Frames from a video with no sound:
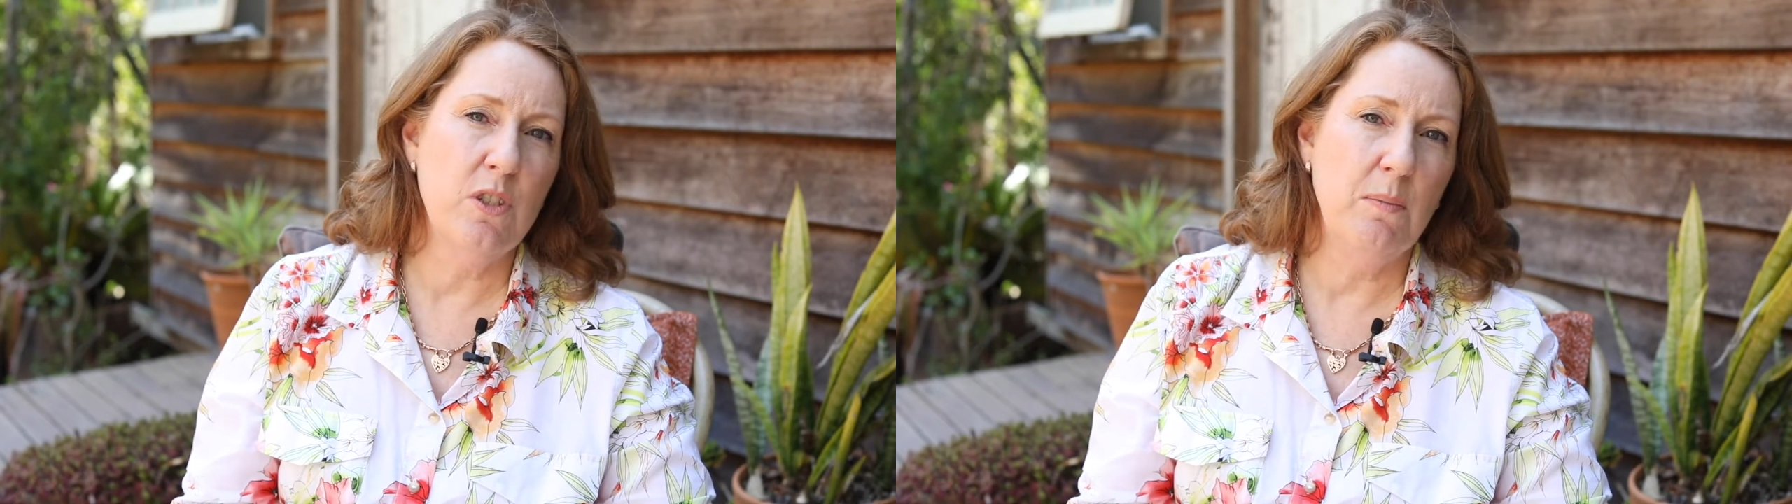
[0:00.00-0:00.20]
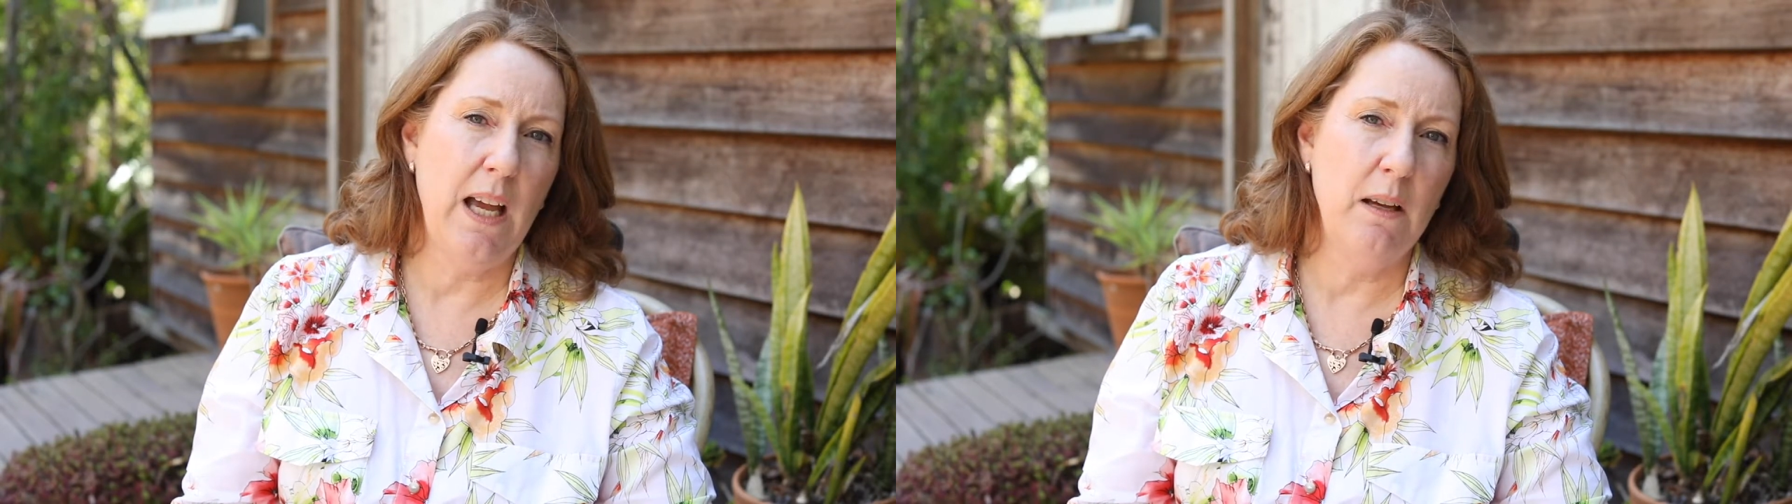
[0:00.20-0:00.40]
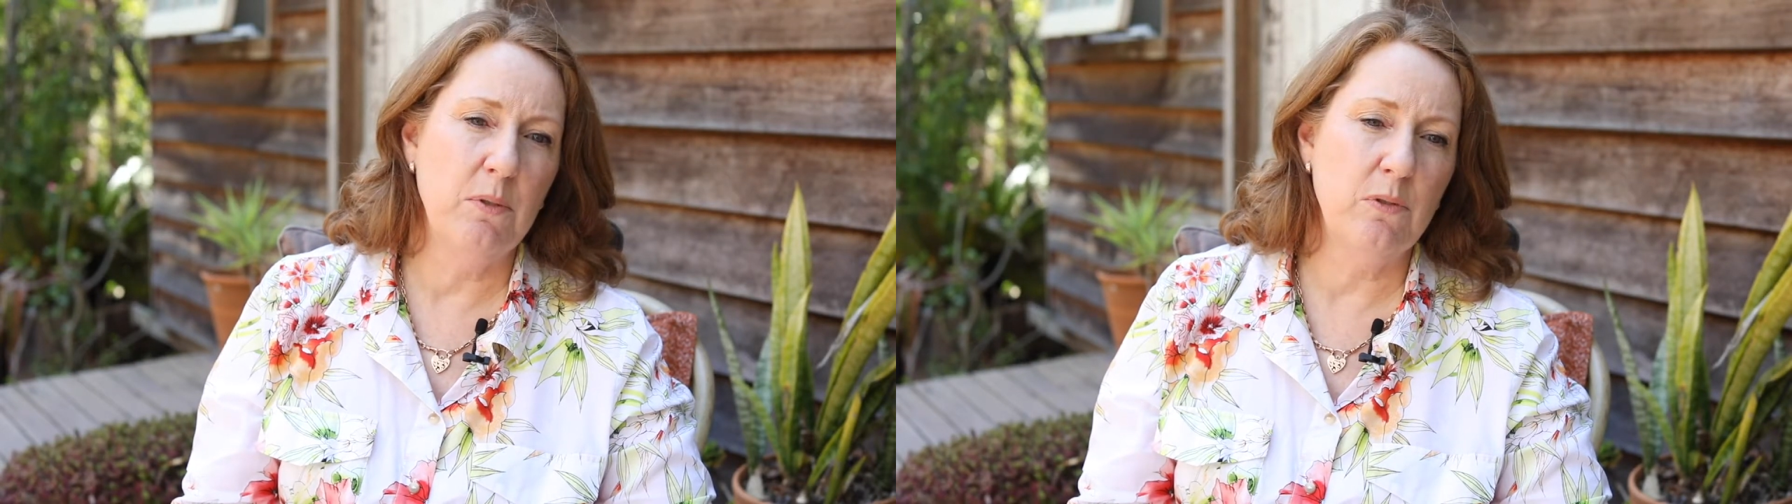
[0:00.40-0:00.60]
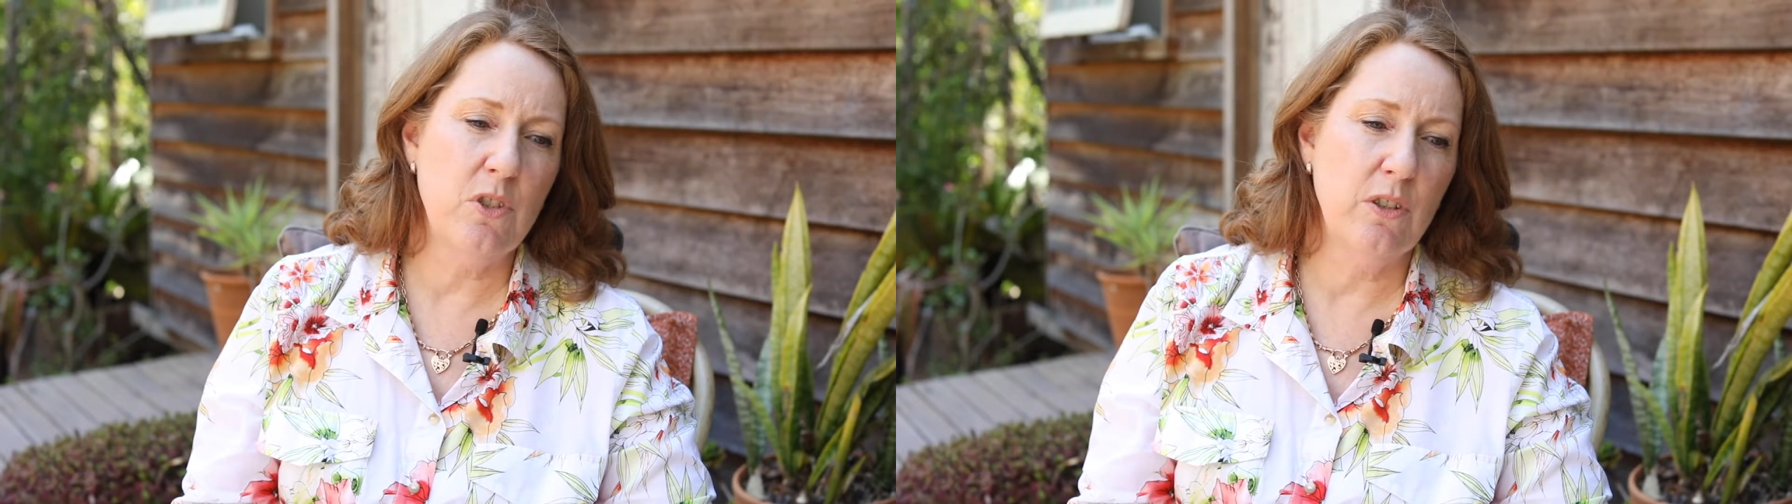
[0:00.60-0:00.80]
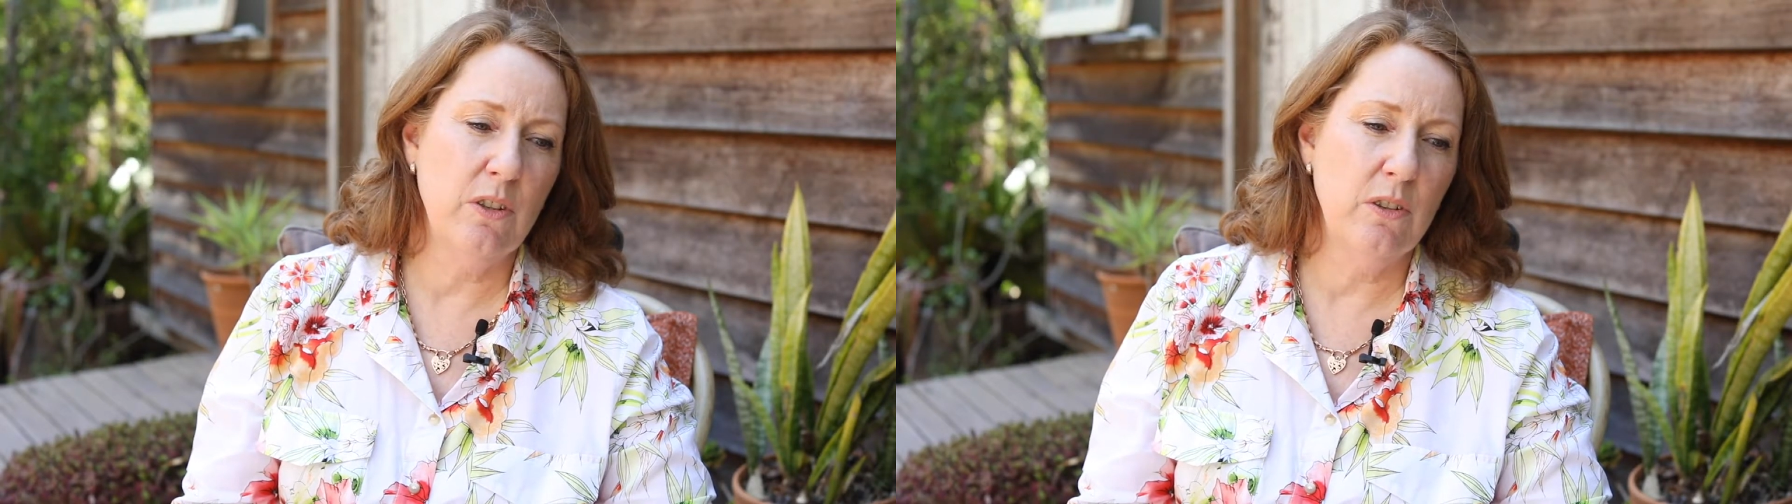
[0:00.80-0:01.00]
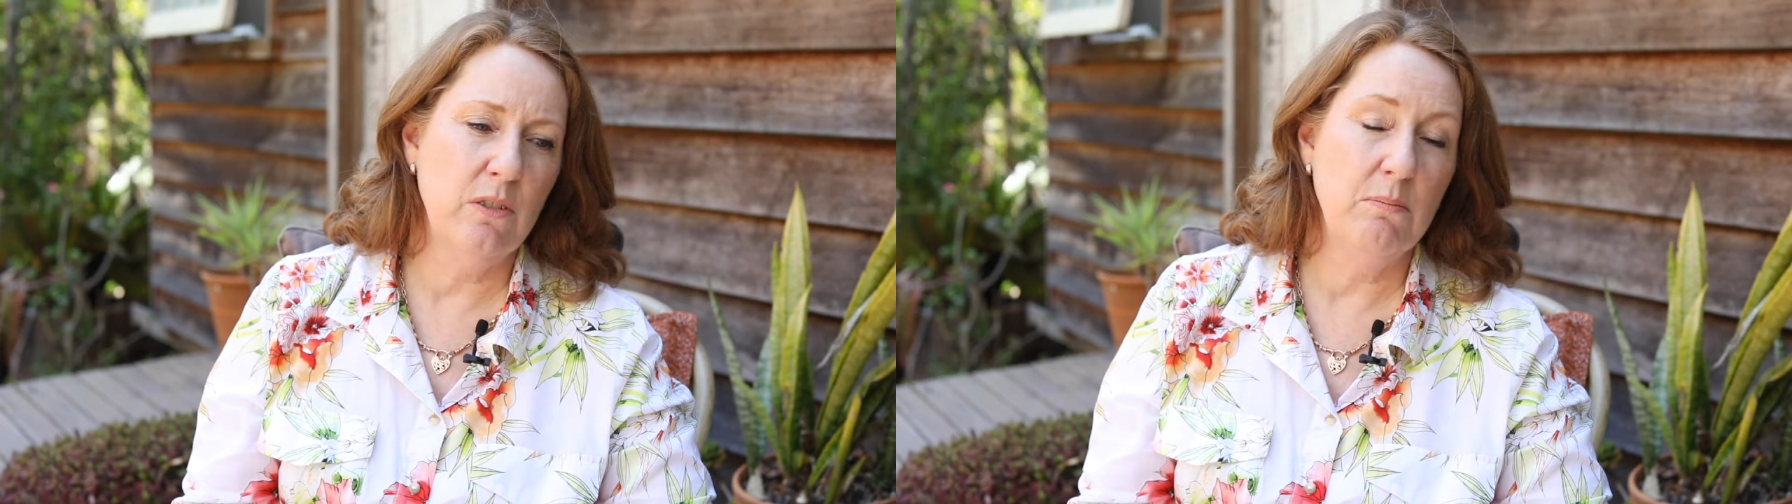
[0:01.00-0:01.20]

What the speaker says: to be able to